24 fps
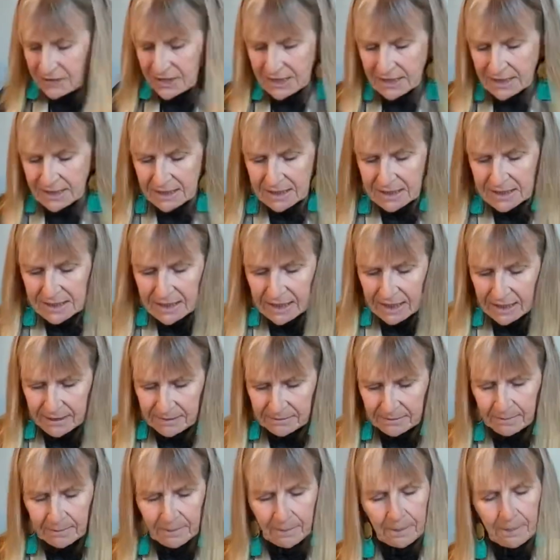6-day,
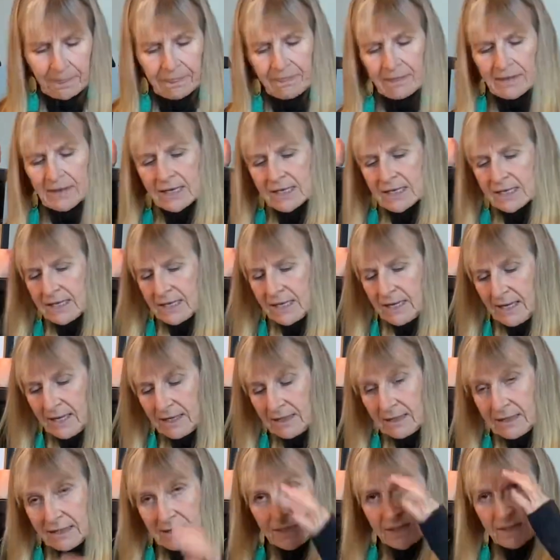and
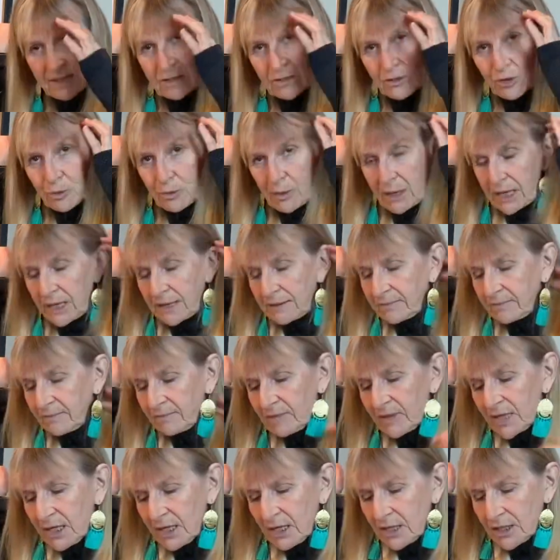the nasal spray.
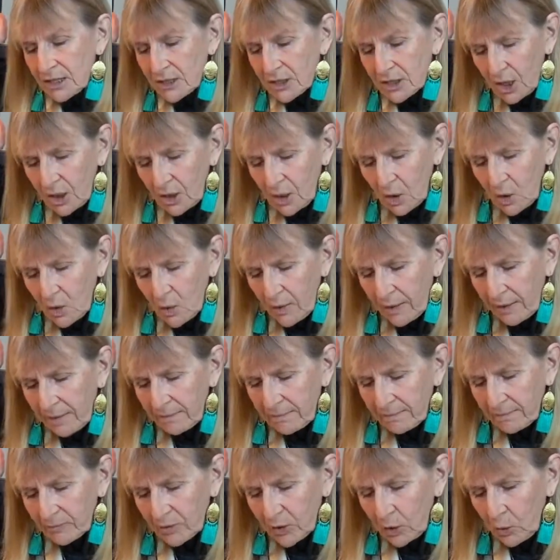So
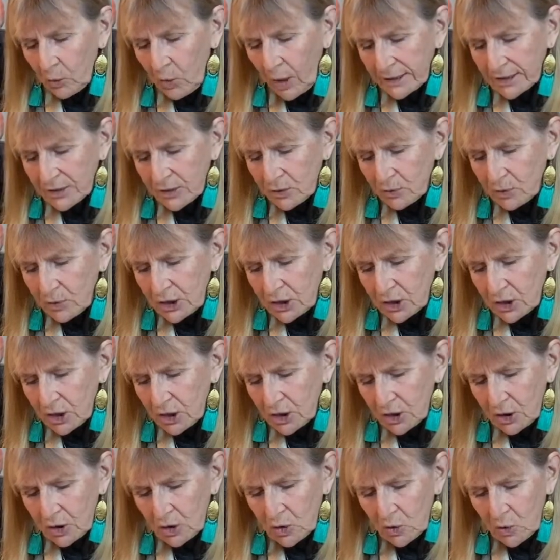what you would
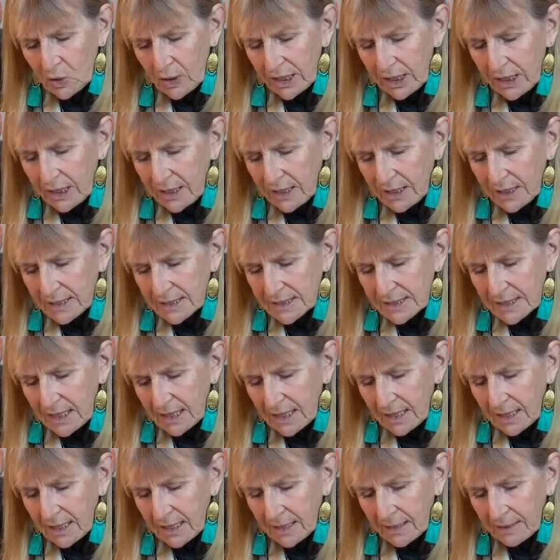do is,
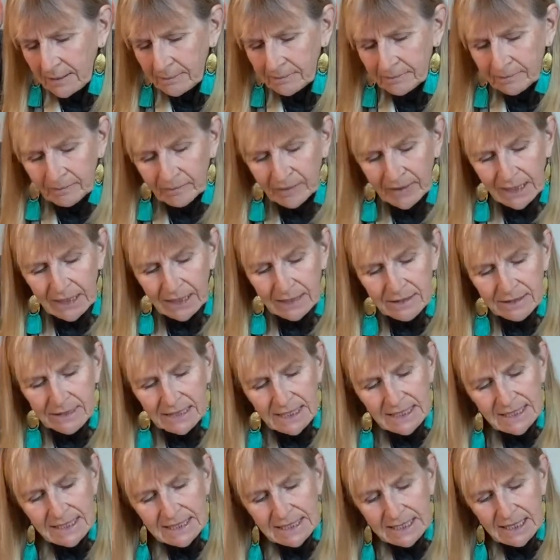
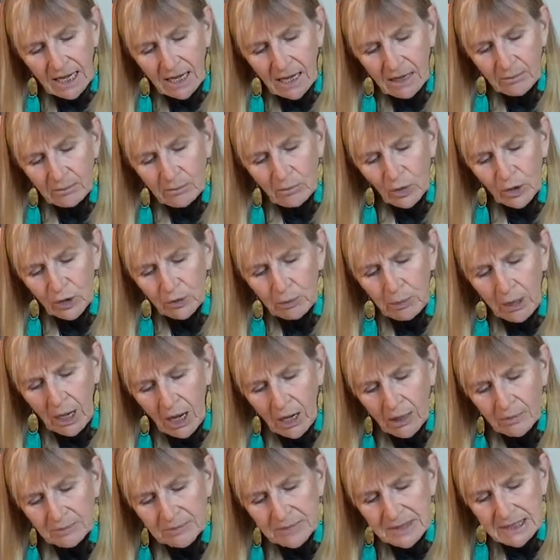these come with
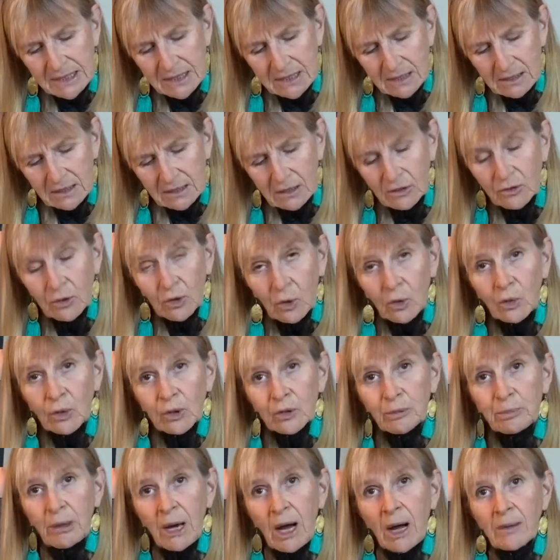pumps. You can order
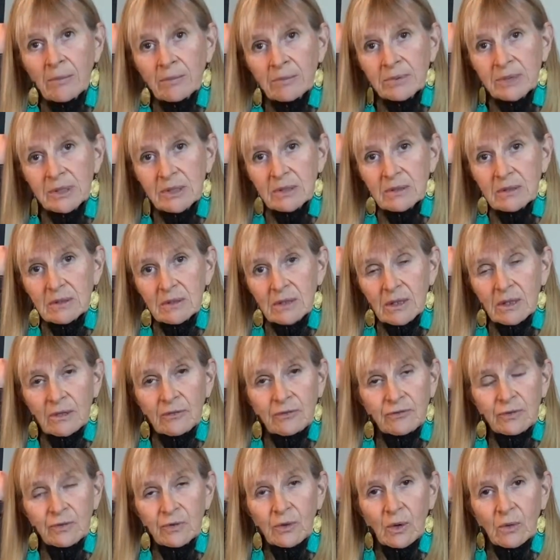pumps, you know,
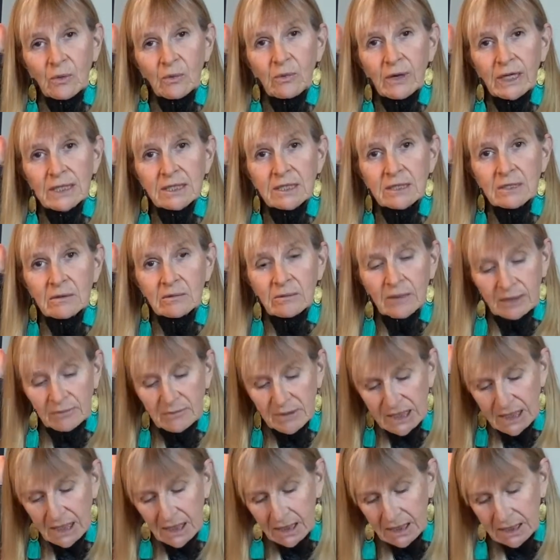if you go right to the
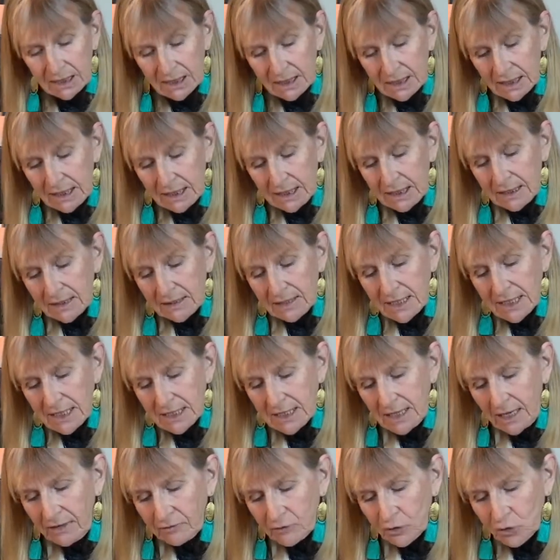website. These
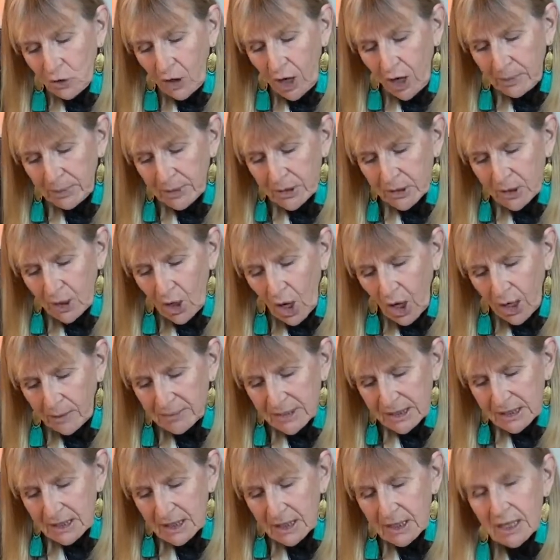have dropper
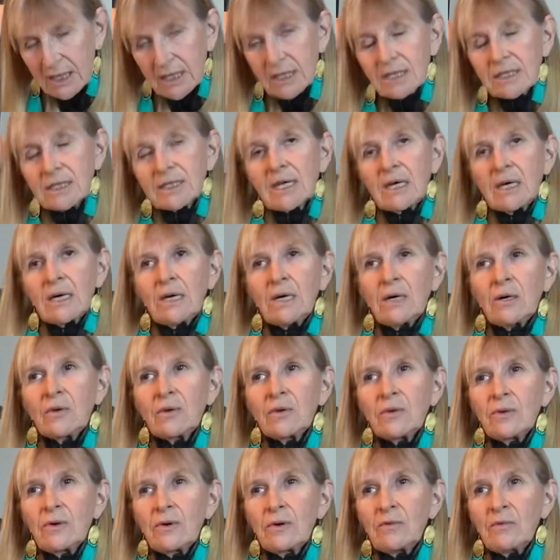tops. So
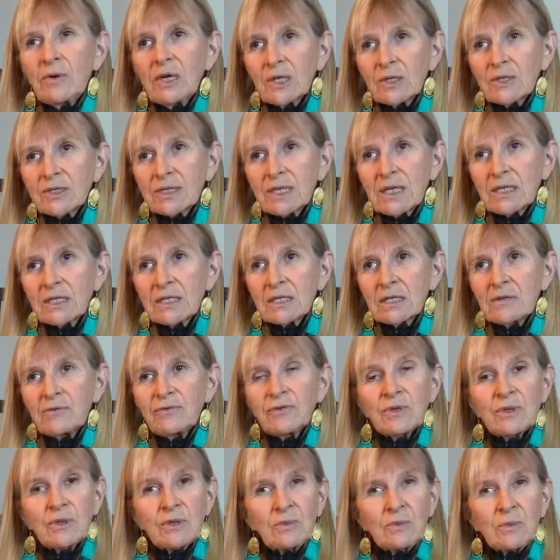real sensitive,
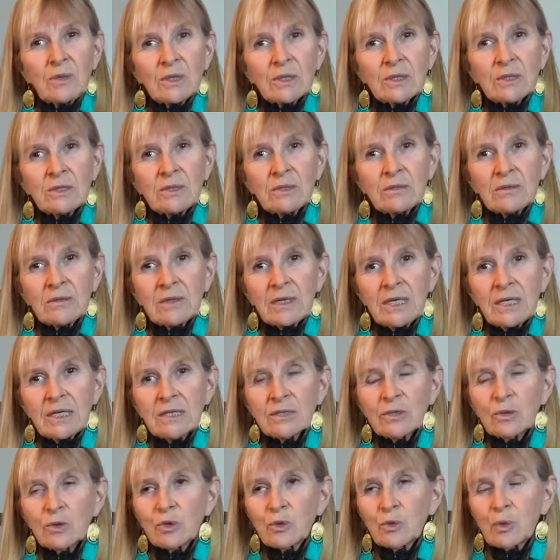you didn't want to do the
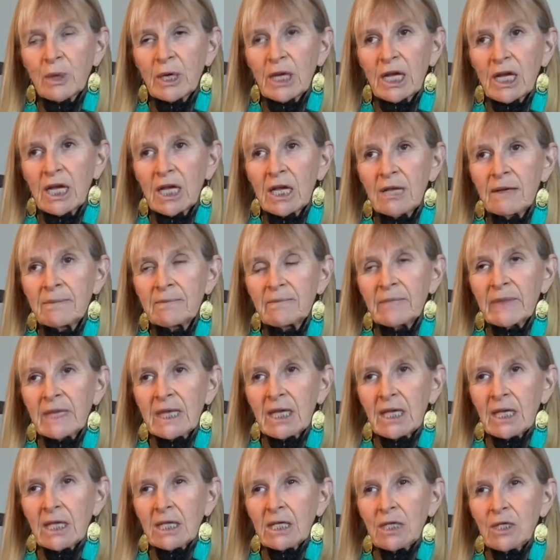nasal spray.
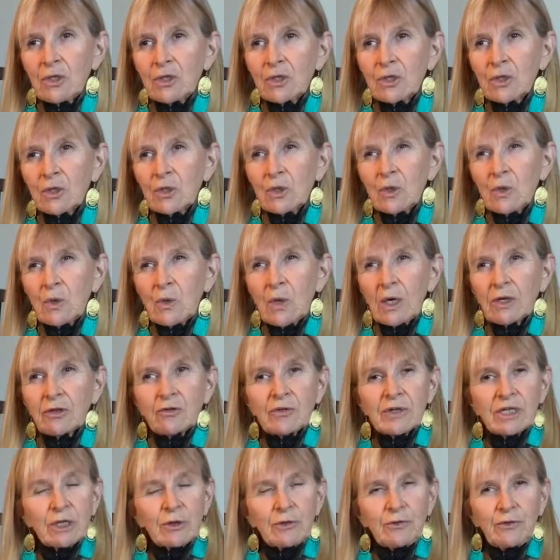You do
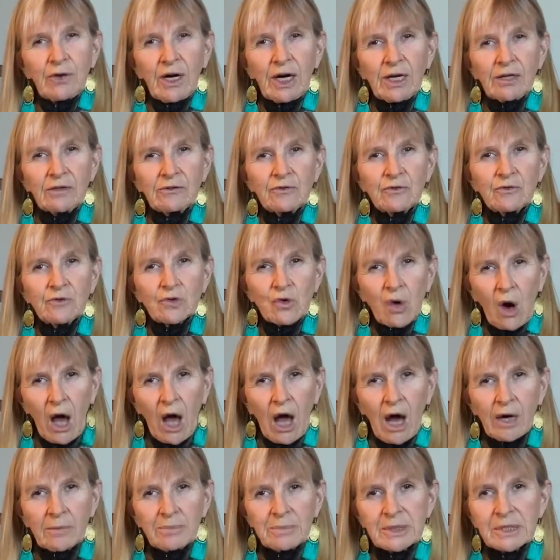3 to 5
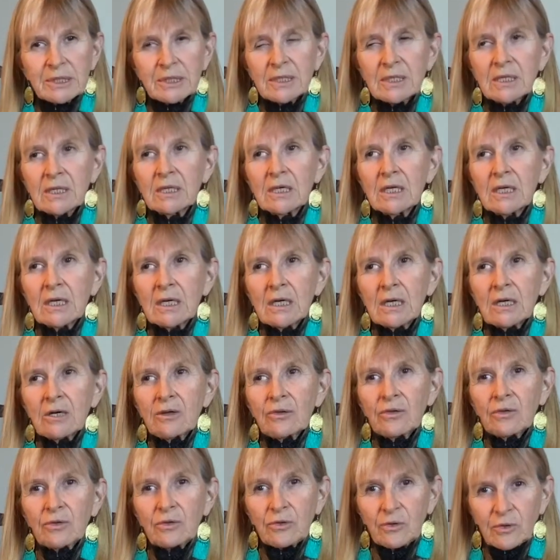drops
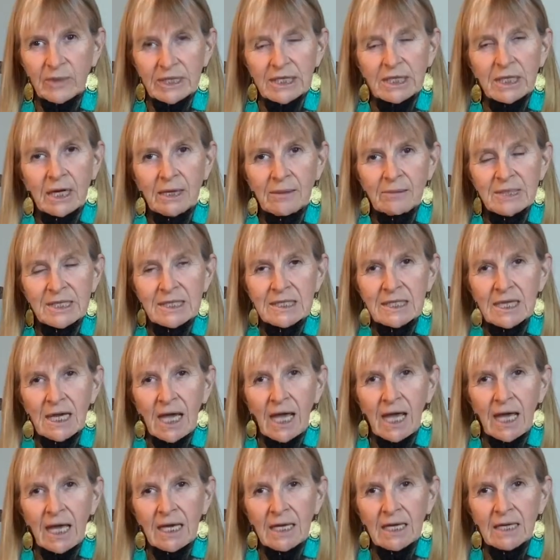3 times a
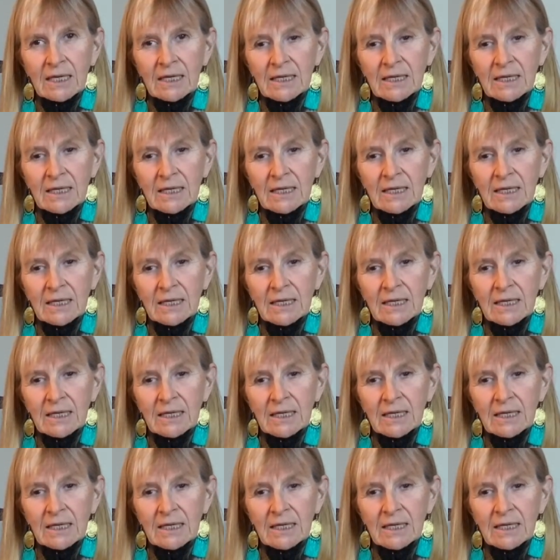day,